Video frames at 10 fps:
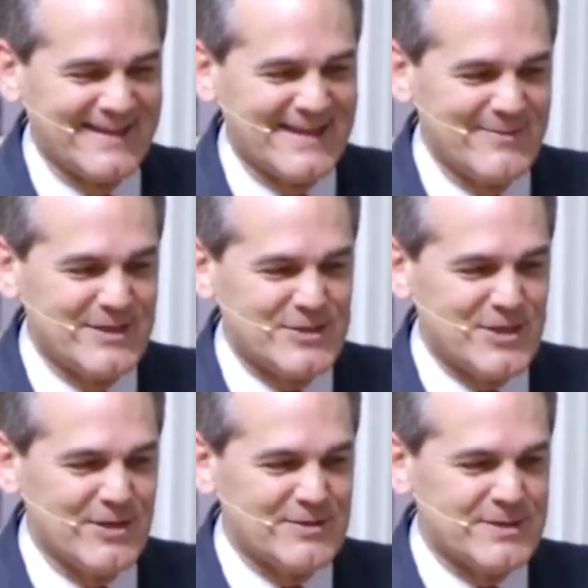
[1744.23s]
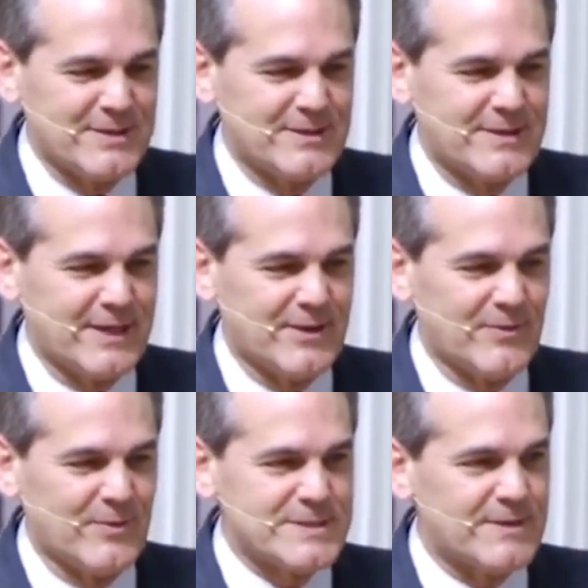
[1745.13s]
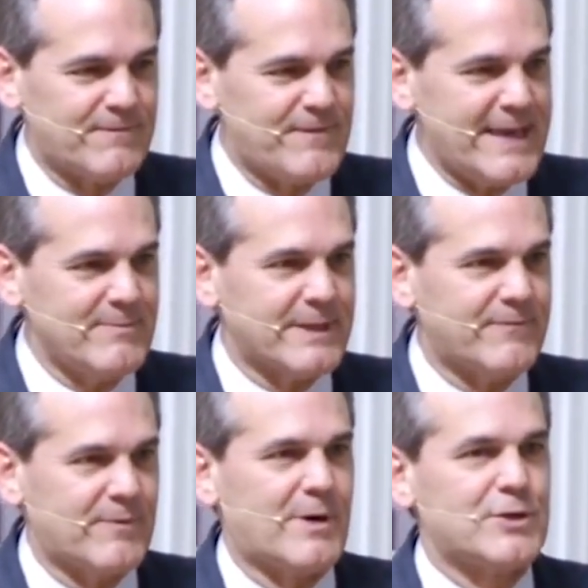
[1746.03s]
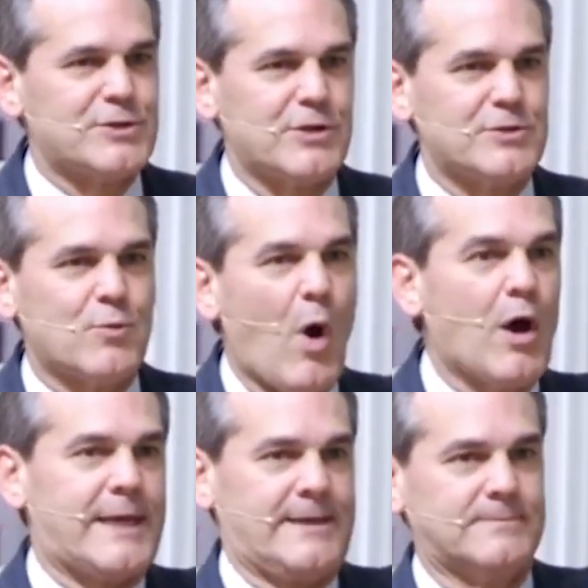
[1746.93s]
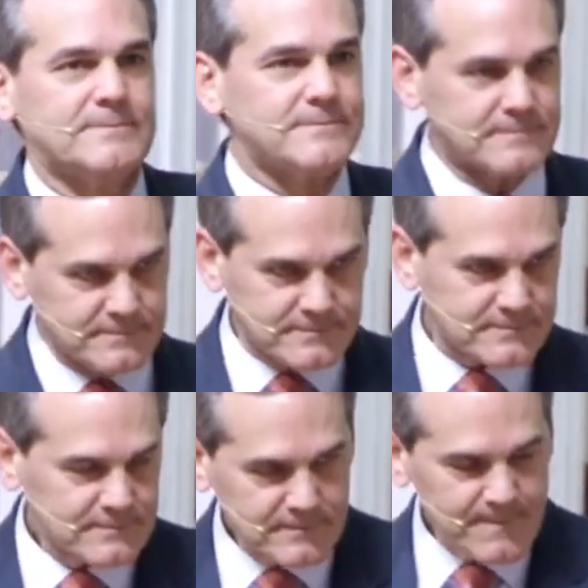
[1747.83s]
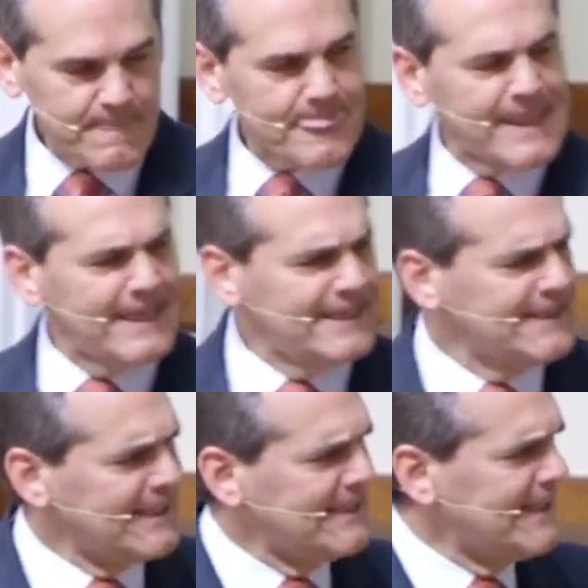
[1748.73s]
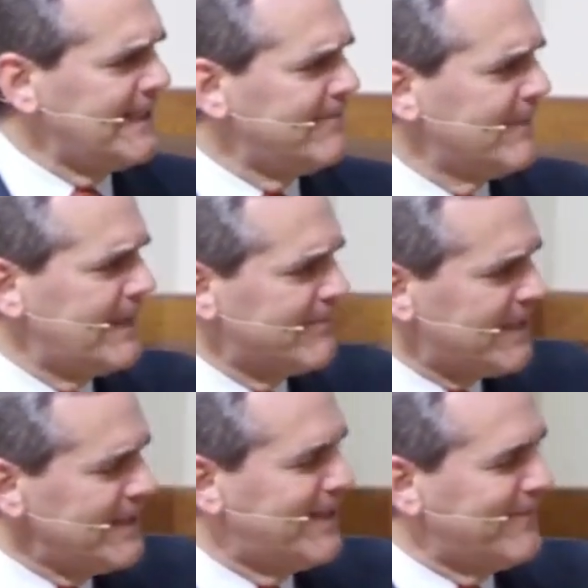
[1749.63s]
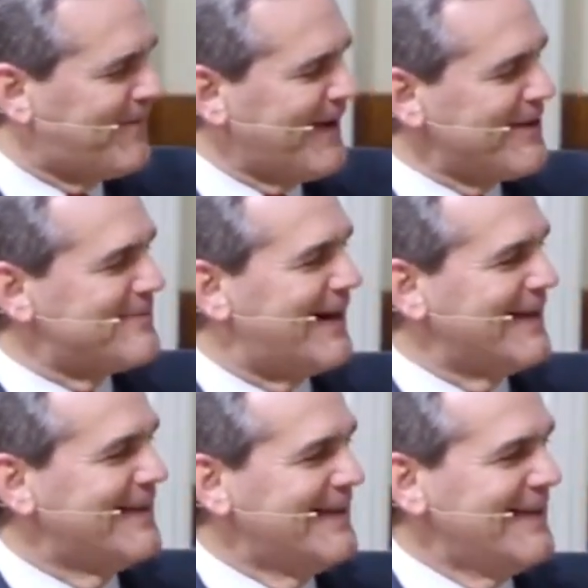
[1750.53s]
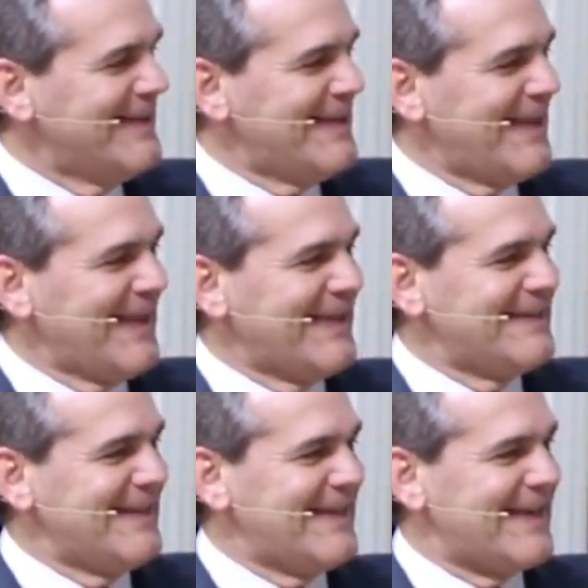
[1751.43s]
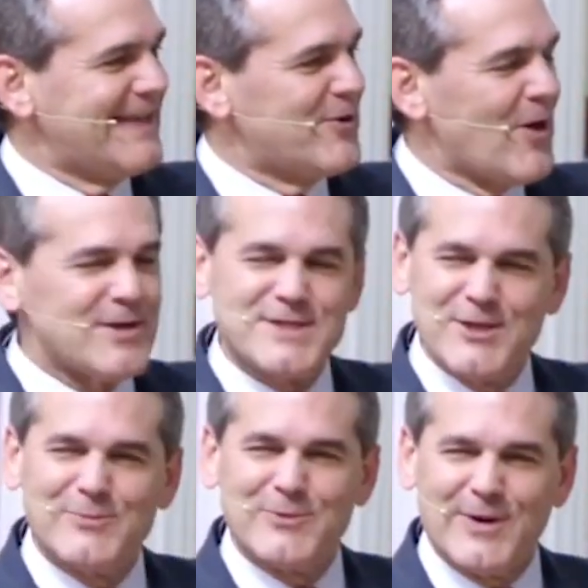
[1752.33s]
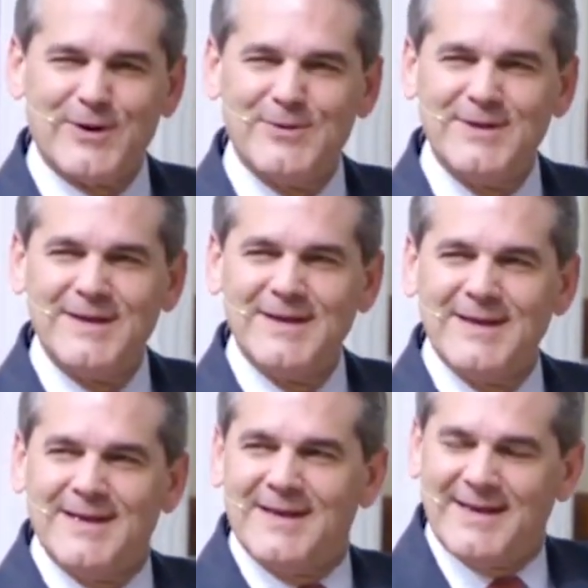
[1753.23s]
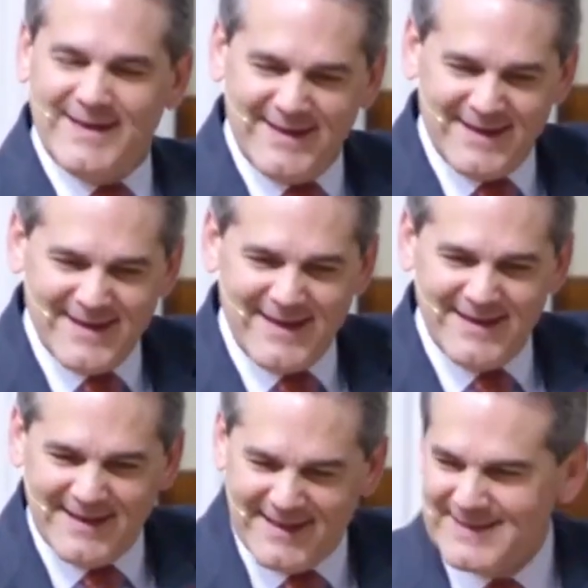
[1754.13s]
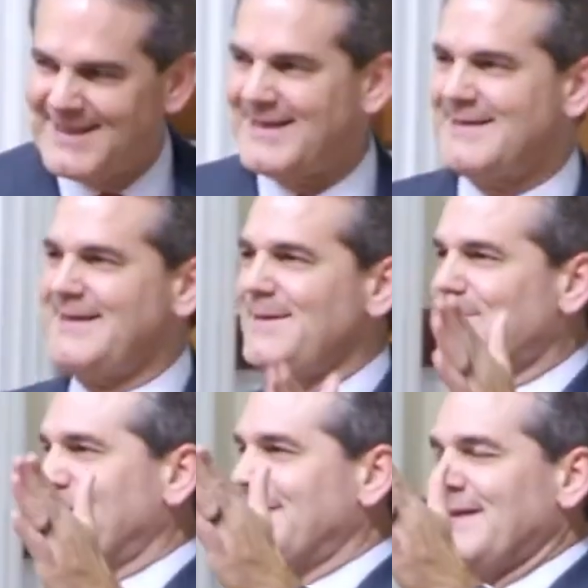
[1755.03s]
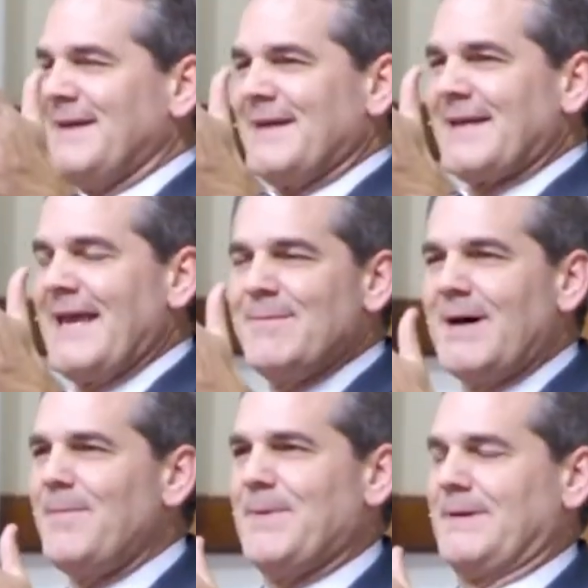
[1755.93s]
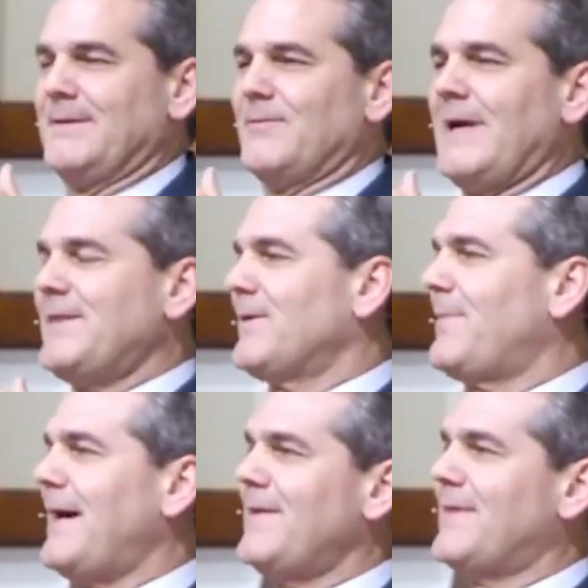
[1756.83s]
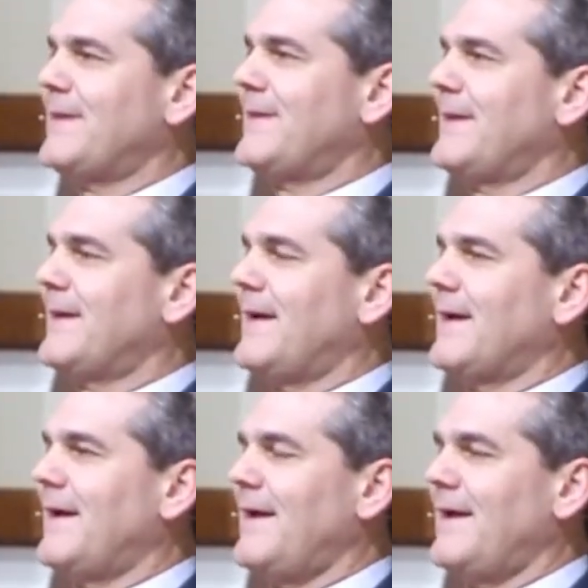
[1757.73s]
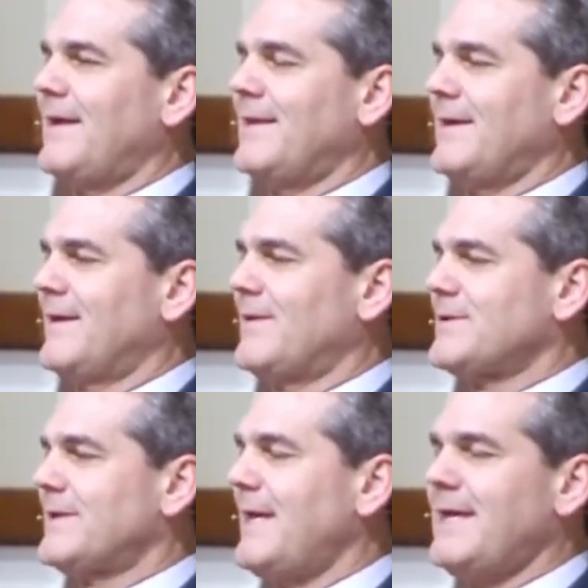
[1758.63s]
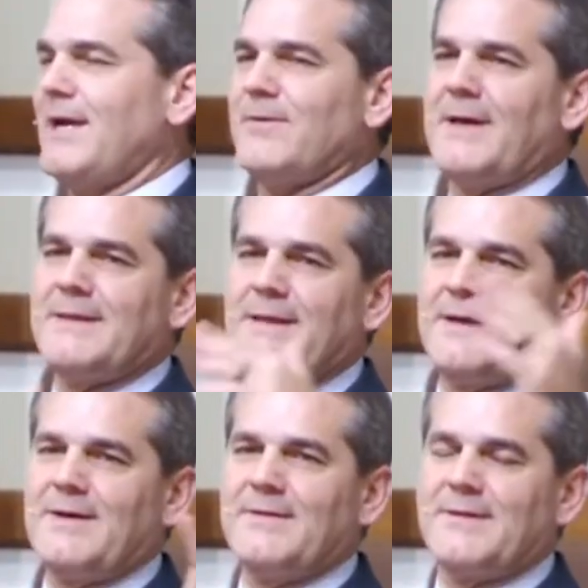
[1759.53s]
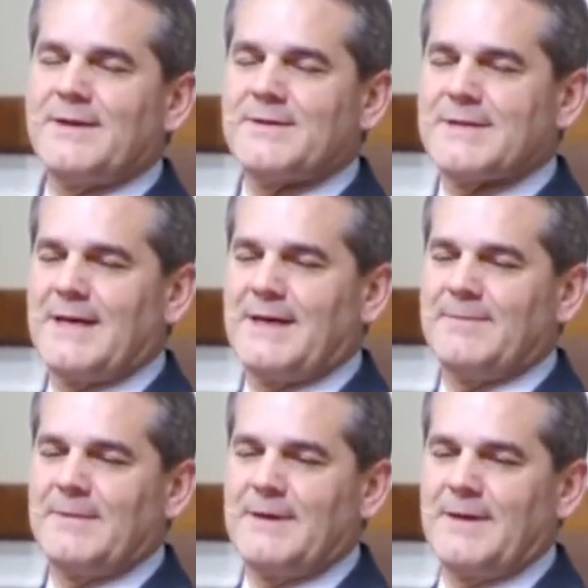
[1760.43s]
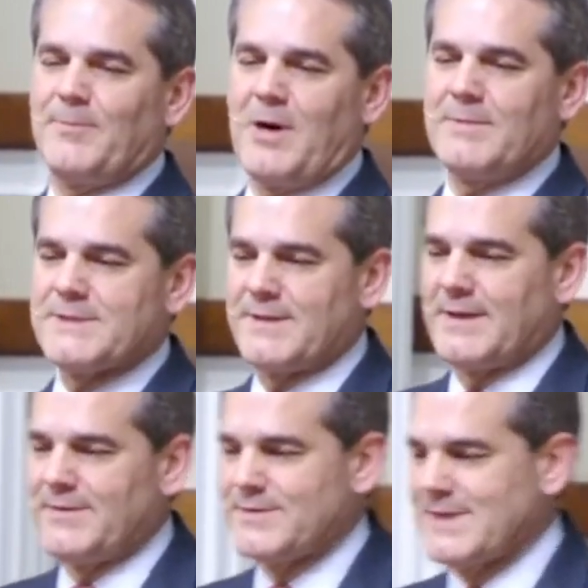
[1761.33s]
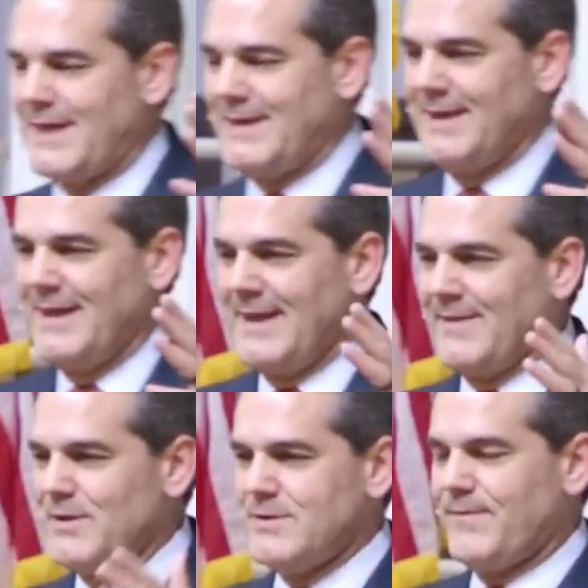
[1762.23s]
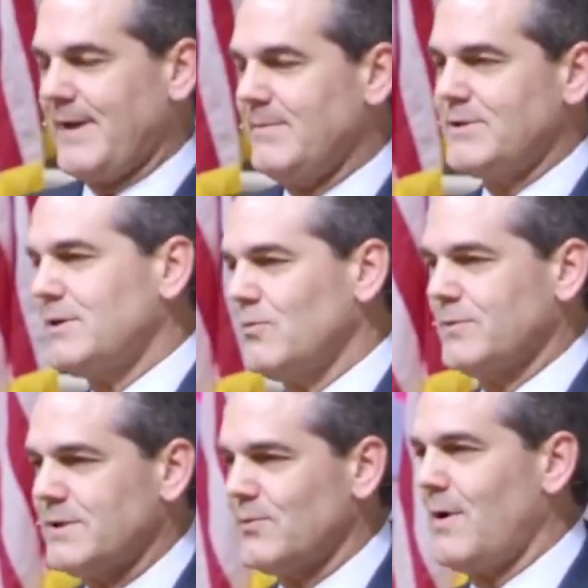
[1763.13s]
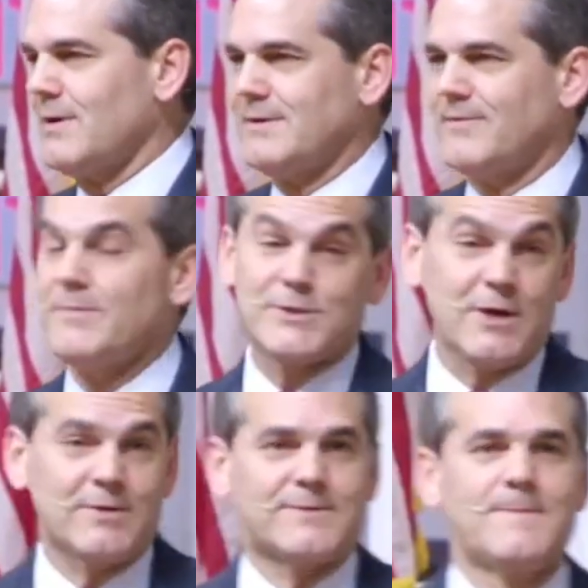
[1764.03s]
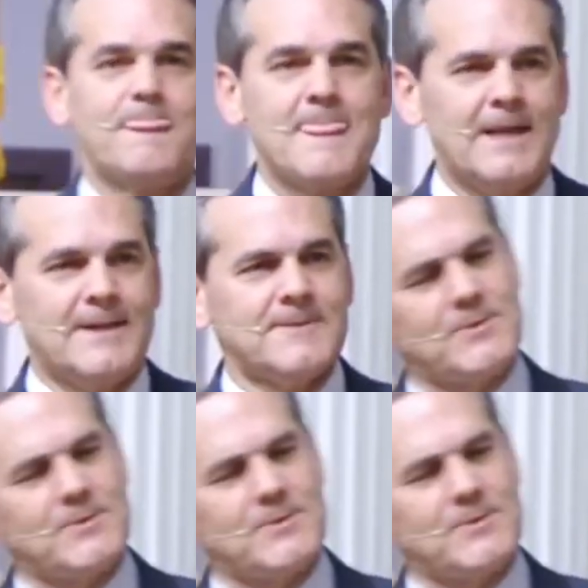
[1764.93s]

And in coming to church, there was a family from our church walking. And, and, and, I'm, and I'm cutting up Fairmont, and, and I crossed Gilmer Road, and, and I kind of hit that dip and came up, and right there by the, the, uh uh, uh, uh, the uh, there's a daycare right there, there's um, apartments on the other side, and there's a family just, just walking from the church.